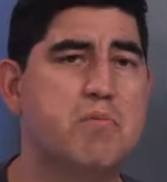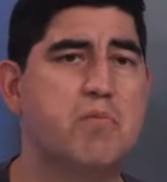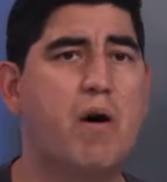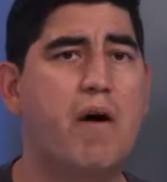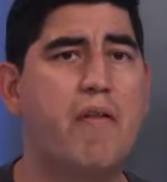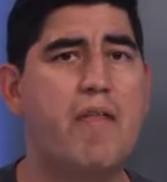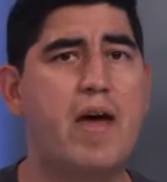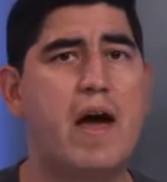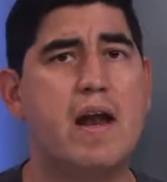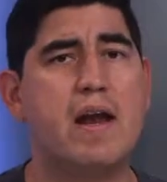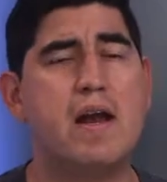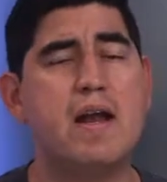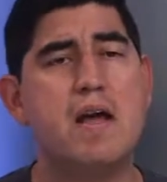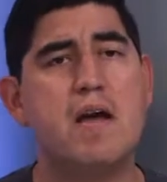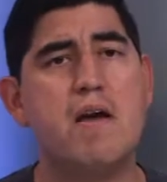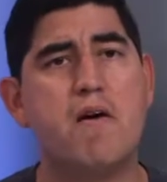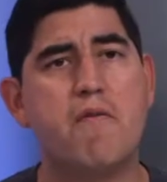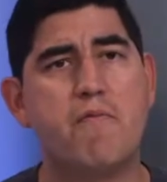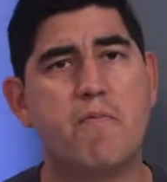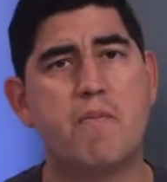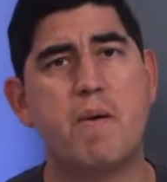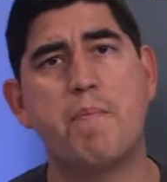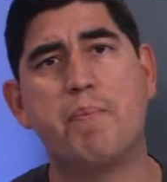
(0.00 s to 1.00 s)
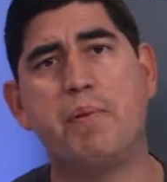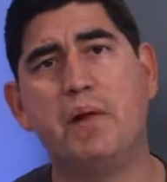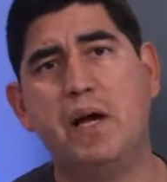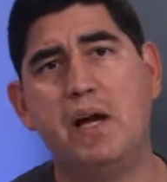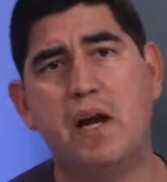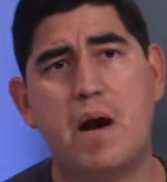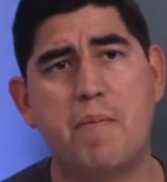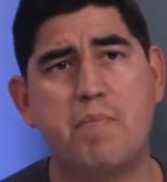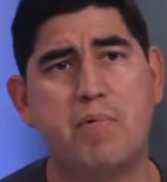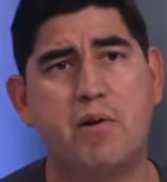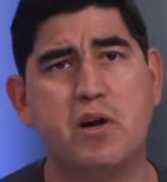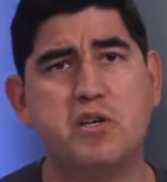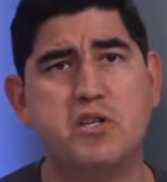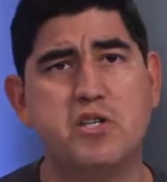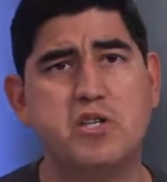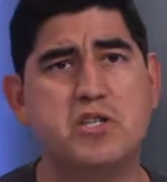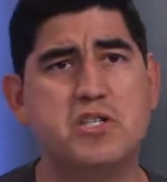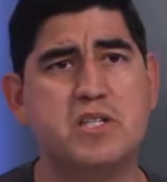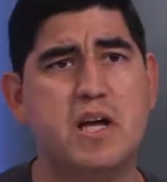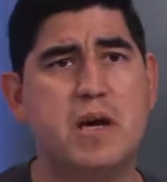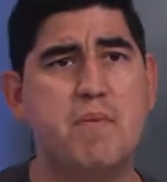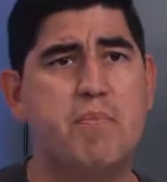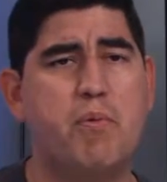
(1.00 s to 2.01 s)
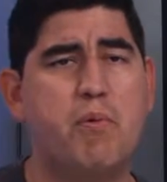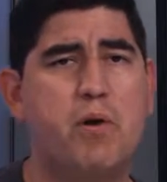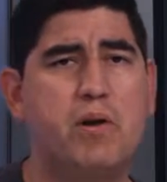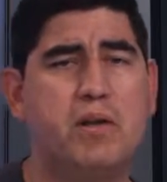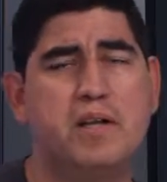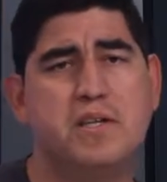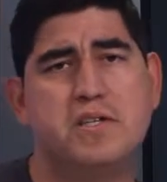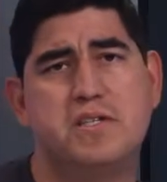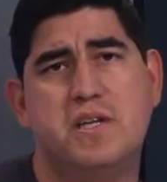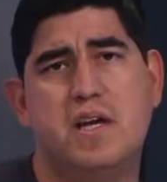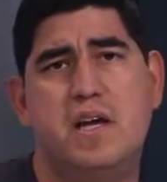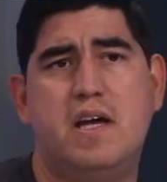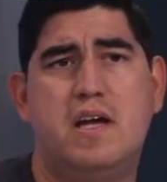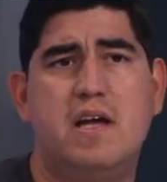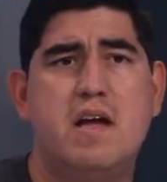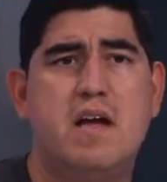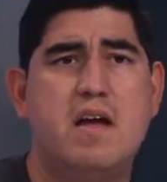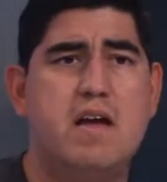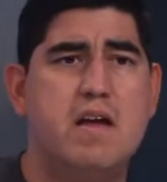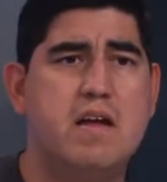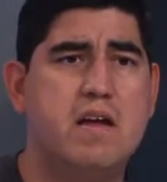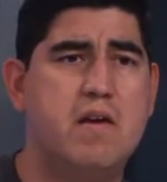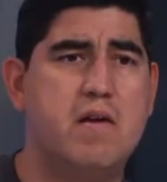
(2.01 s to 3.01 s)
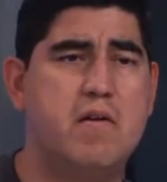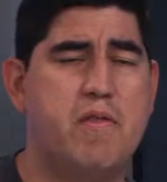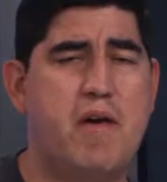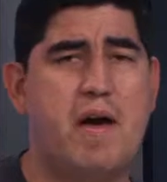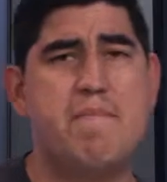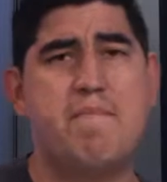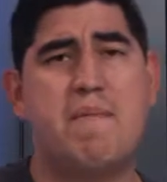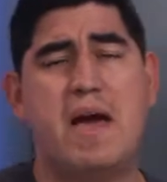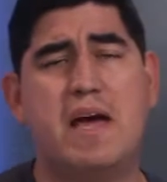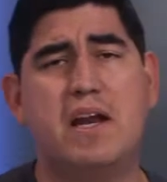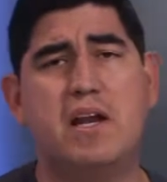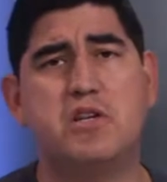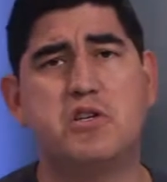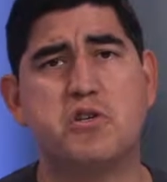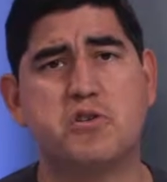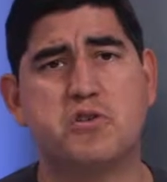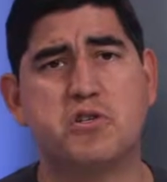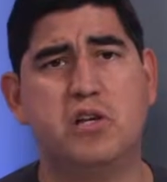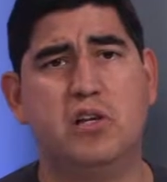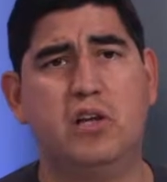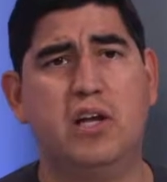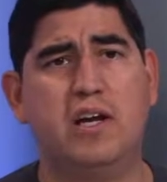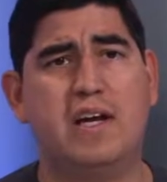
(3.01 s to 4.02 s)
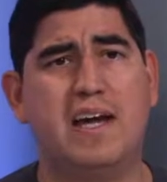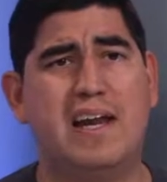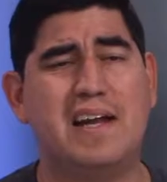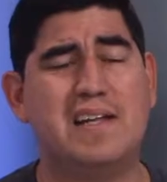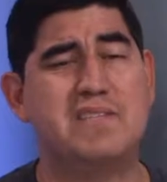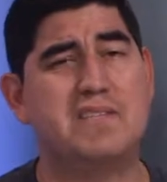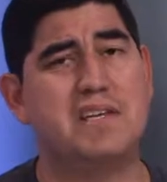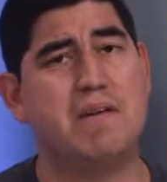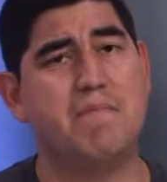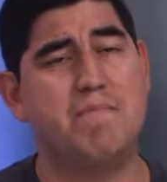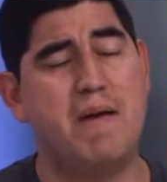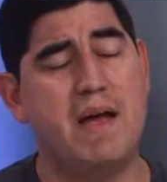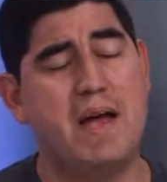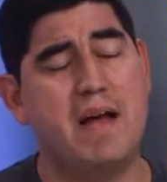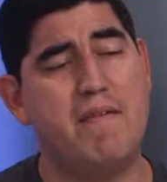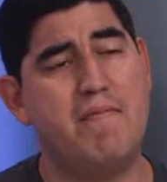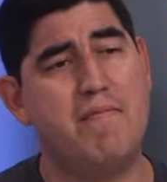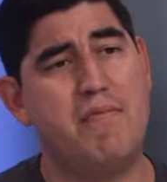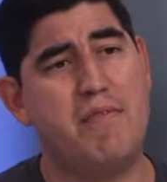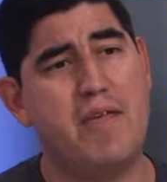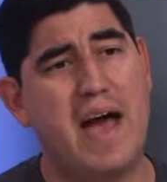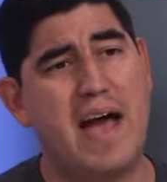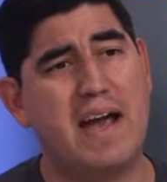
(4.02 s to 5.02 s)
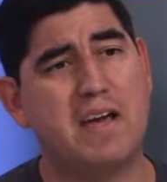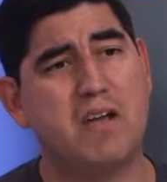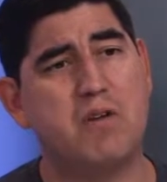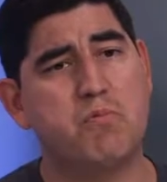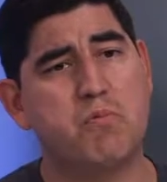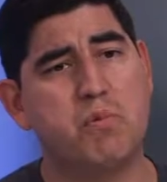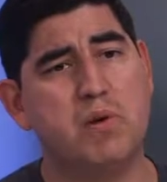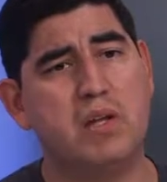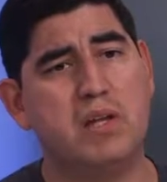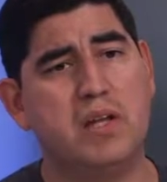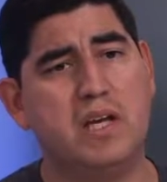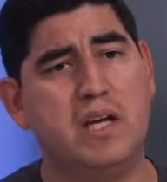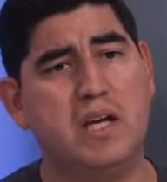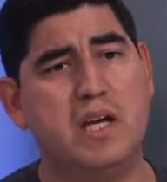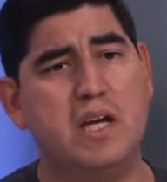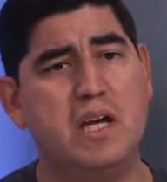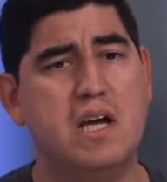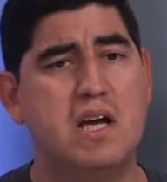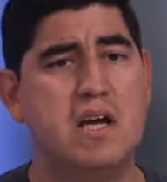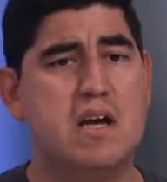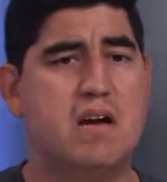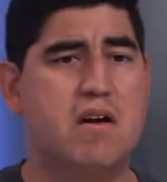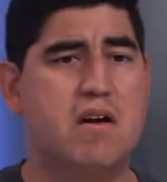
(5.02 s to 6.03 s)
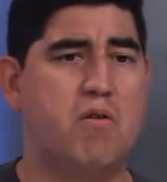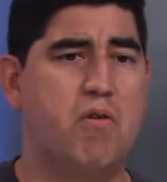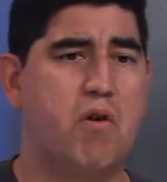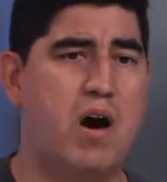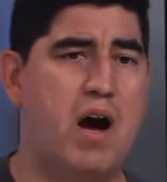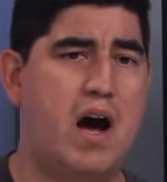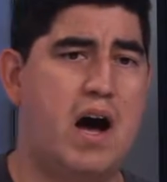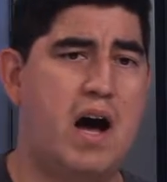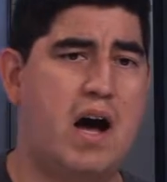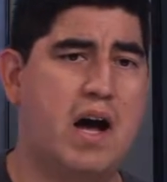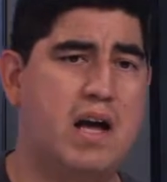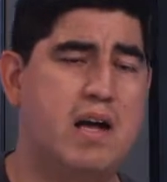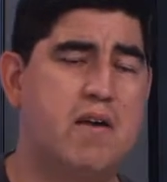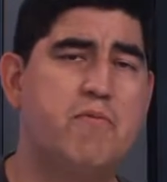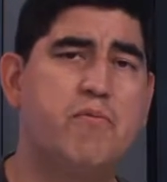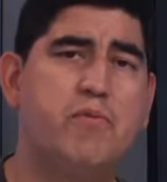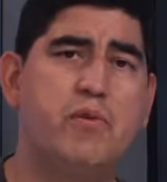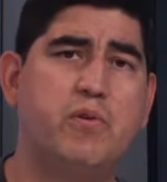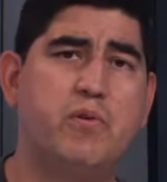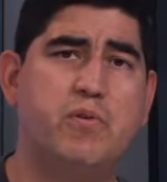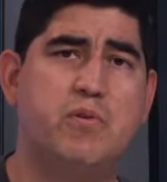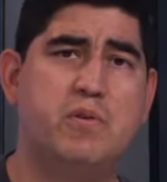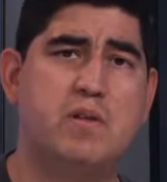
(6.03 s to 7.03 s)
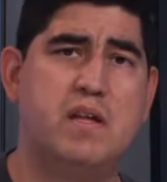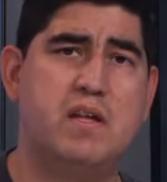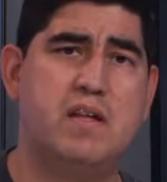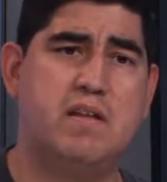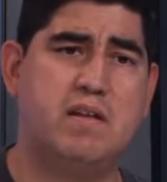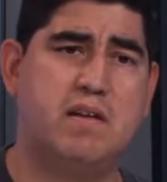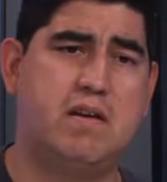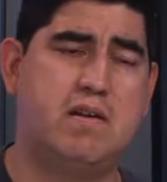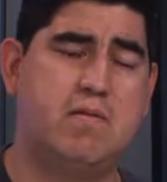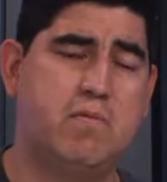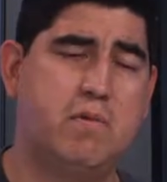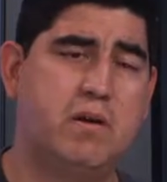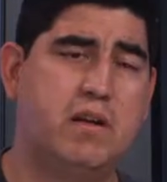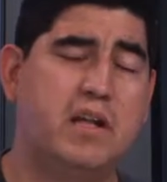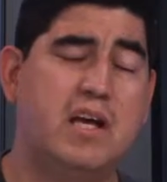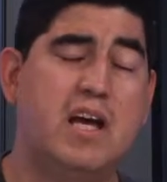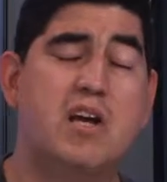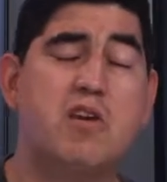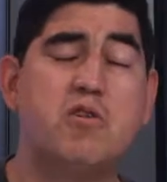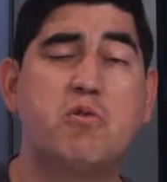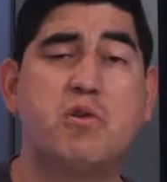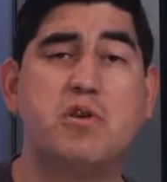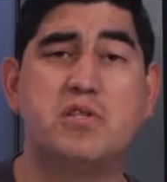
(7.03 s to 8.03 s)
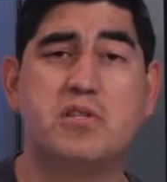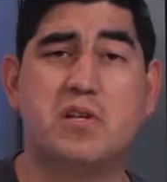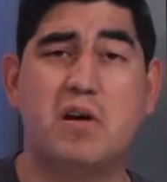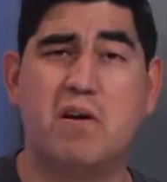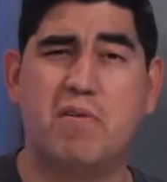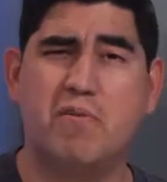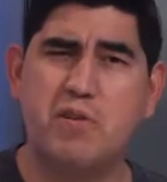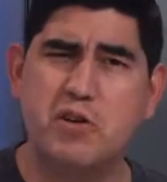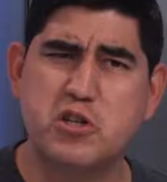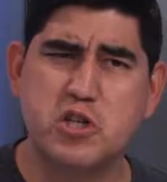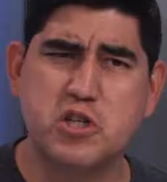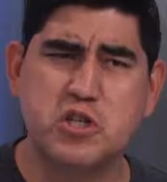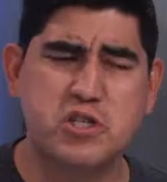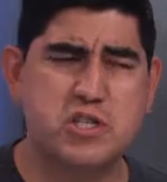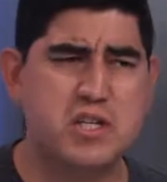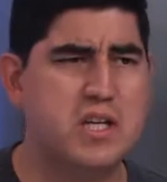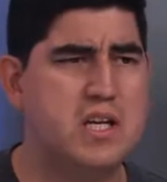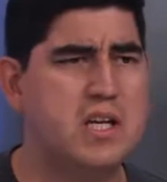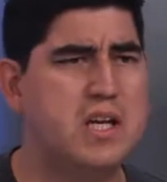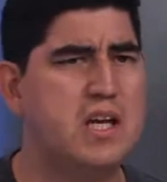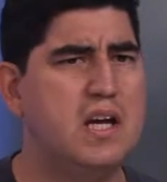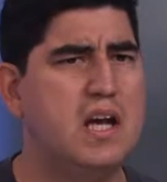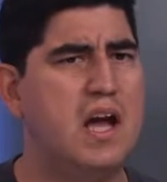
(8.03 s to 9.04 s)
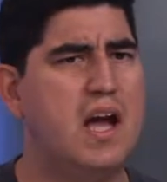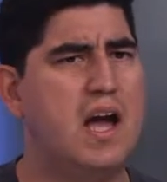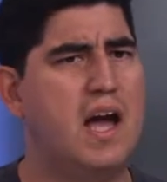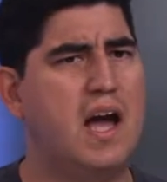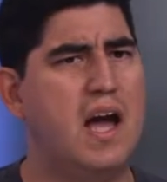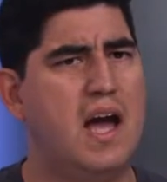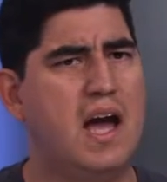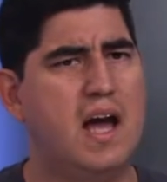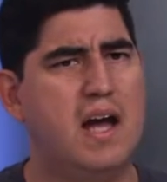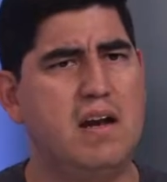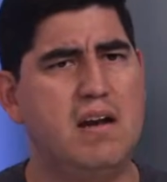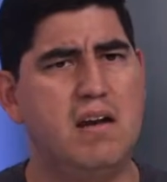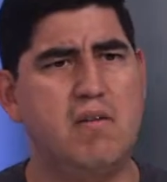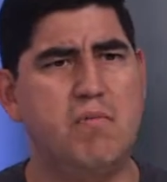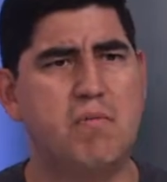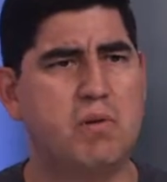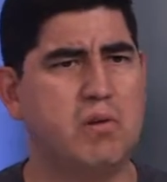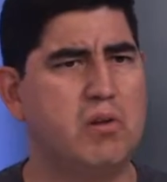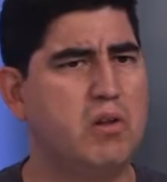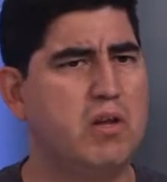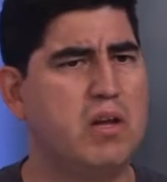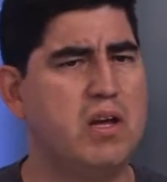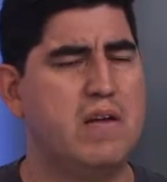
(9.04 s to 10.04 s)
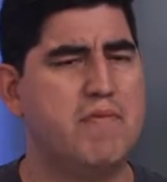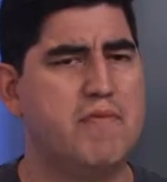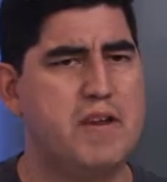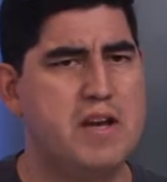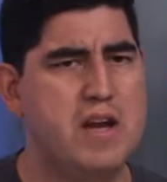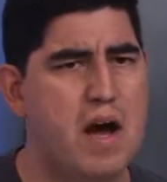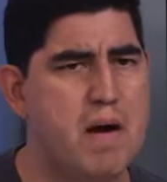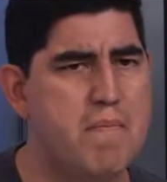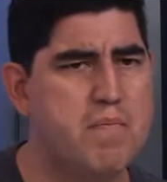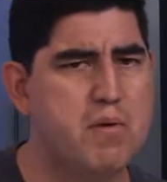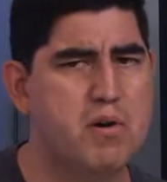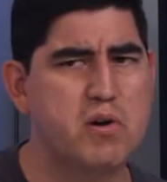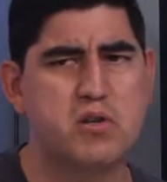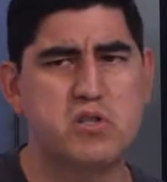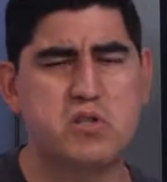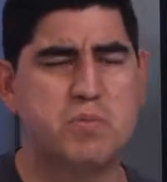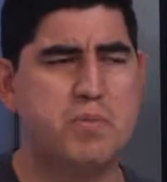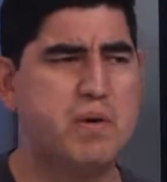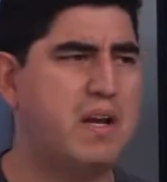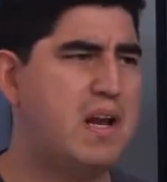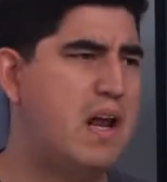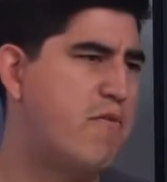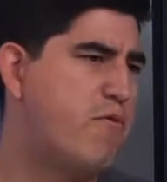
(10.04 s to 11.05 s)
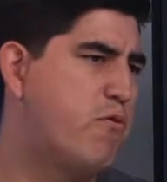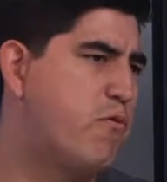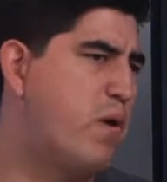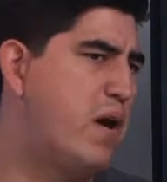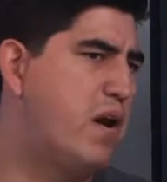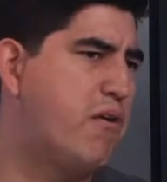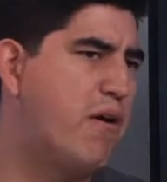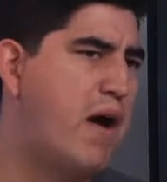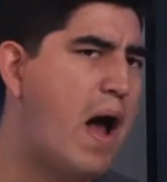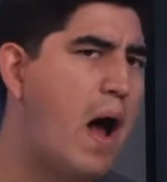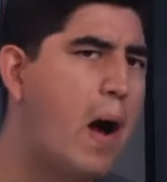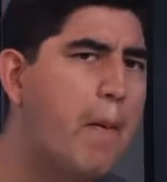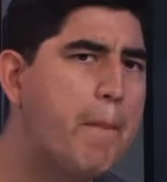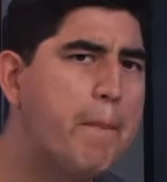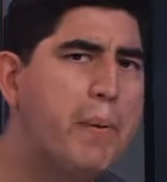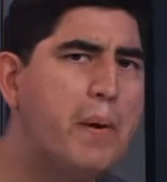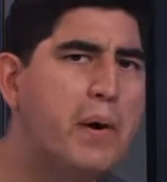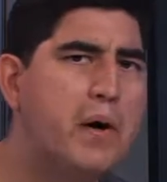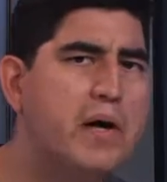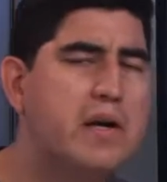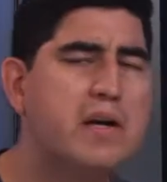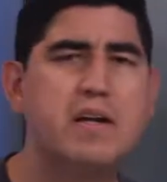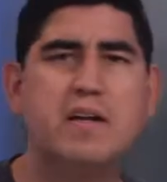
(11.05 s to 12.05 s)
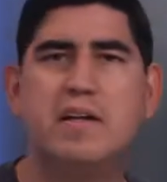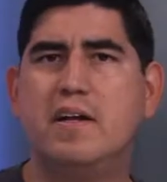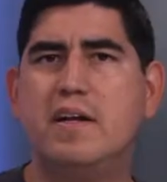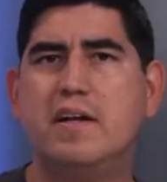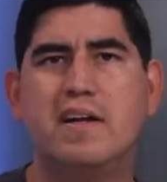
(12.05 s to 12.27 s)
Well, that from a plant operations standpoint, let's say that manager is going to look at it and say, man, that could really it could really increase our efficiency, and we're looking at the numbers, and we can have greater output.